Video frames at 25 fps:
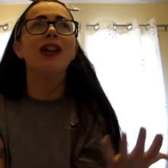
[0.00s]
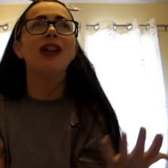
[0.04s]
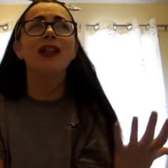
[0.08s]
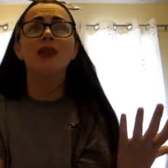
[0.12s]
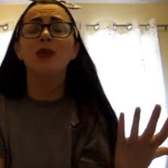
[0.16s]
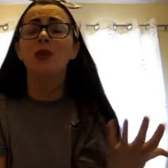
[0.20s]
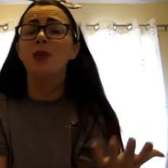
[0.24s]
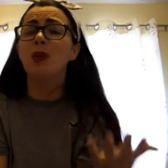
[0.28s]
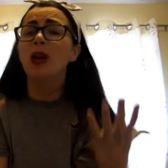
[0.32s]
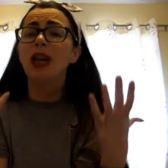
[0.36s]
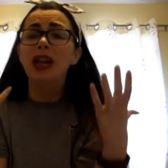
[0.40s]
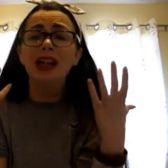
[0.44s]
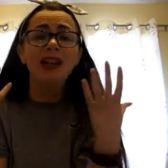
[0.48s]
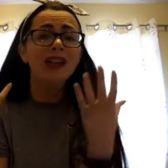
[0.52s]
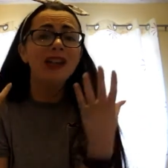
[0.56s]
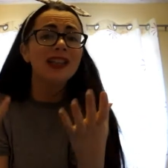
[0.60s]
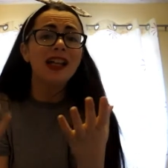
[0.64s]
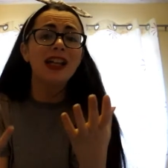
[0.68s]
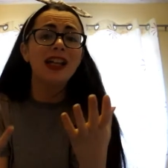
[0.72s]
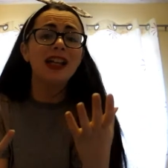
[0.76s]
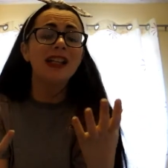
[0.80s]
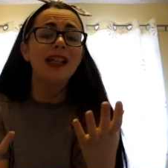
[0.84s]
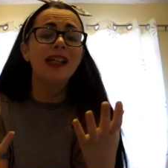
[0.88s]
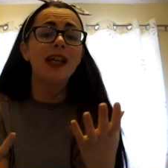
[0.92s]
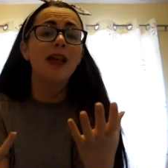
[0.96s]
As weird as
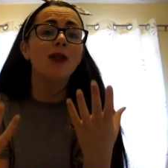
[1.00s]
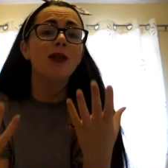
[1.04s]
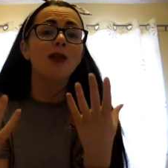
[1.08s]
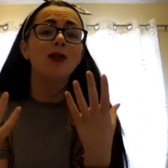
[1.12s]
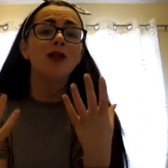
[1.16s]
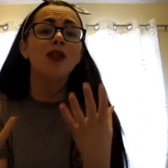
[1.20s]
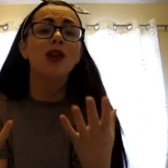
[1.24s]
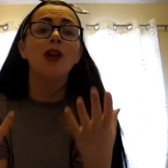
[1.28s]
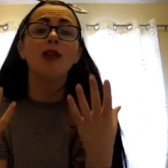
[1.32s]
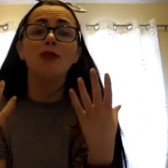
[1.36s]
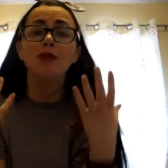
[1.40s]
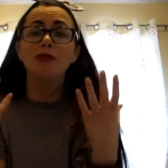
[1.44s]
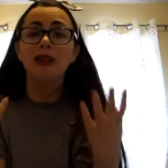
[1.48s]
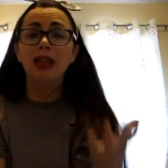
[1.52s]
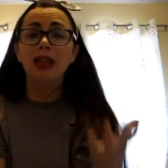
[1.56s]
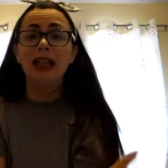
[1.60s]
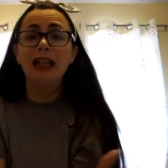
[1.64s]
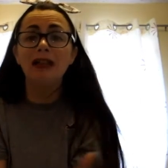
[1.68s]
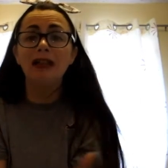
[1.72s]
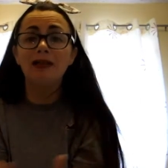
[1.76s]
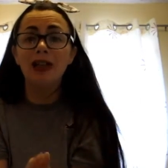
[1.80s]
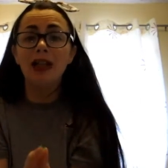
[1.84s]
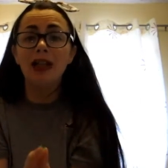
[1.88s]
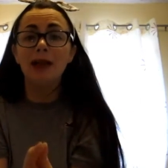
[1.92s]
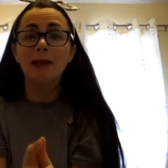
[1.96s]
that sounds, I
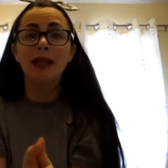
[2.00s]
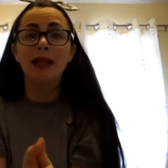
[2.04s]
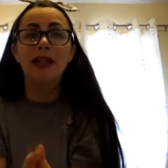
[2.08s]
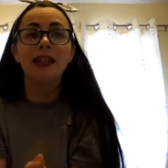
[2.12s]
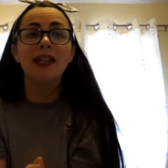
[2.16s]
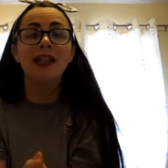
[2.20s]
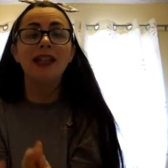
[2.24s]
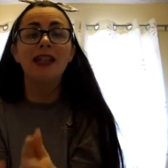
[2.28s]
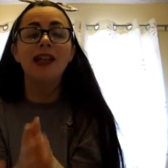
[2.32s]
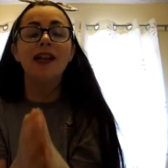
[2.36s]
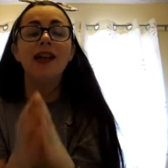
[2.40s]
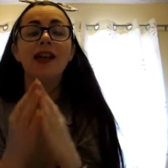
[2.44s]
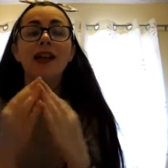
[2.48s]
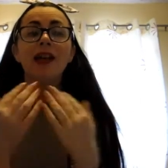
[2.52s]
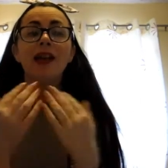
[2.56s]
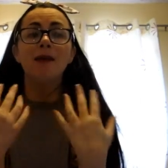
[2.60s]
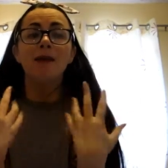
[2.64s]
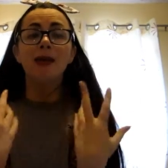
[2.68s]
really, really missed it.